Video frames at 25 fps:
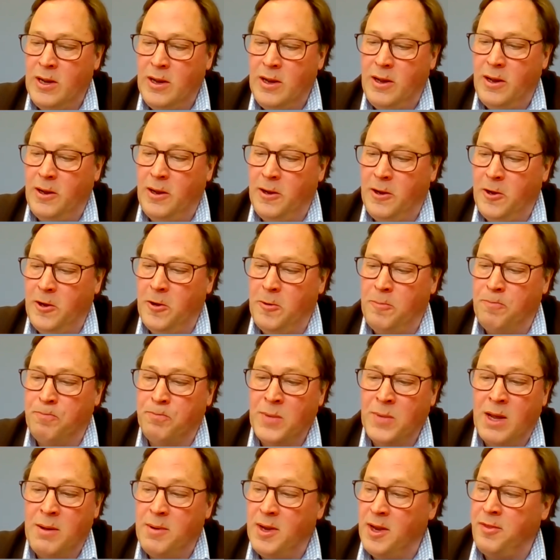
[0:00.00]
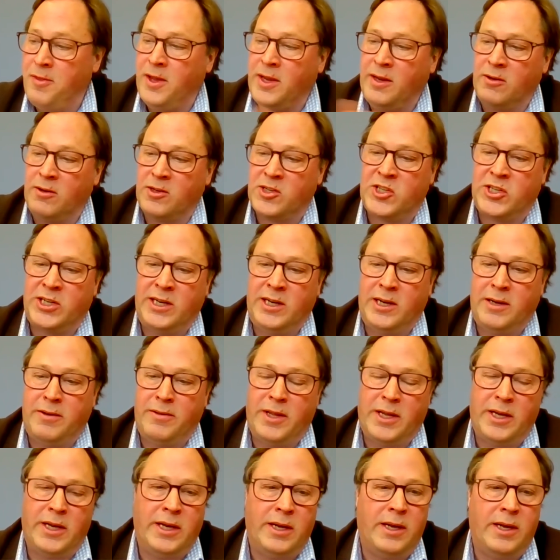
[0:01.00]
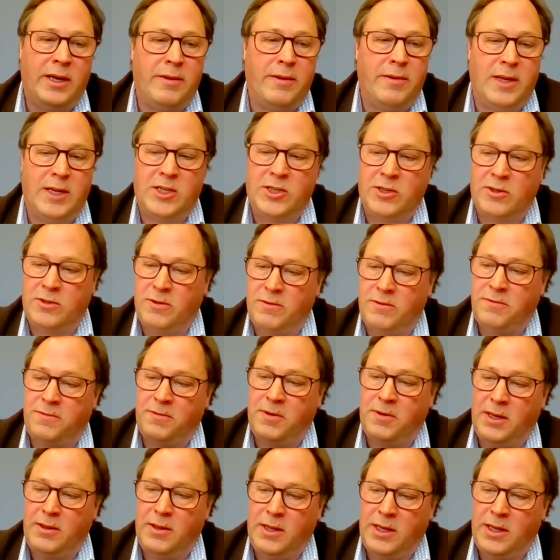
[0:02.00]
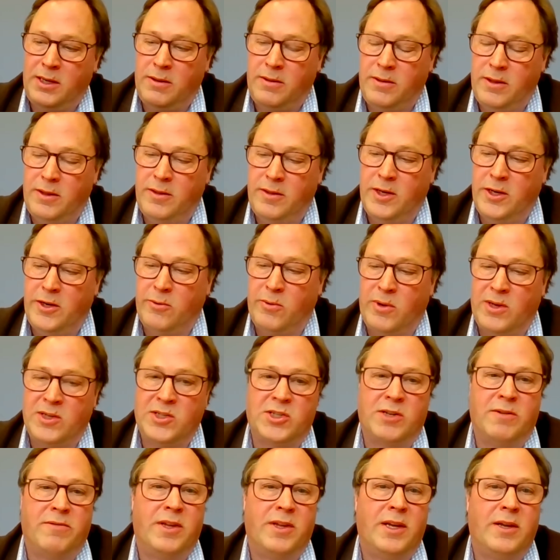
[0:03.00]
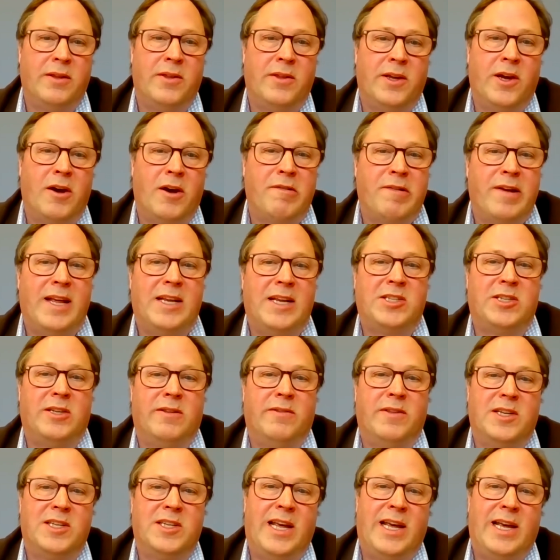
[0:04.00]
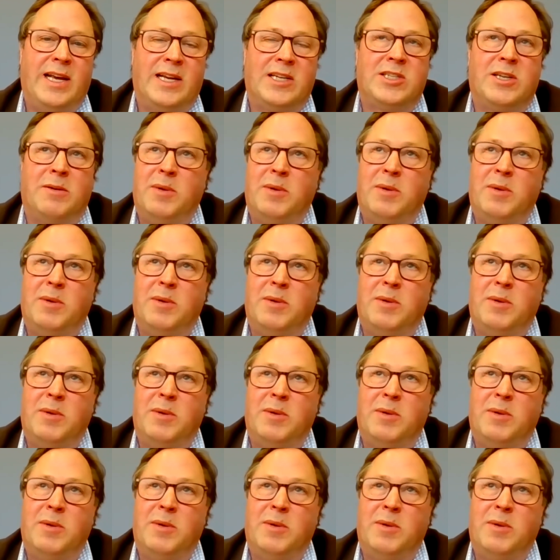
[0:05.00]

But I think you'll see in the nuance of the RNS and the text.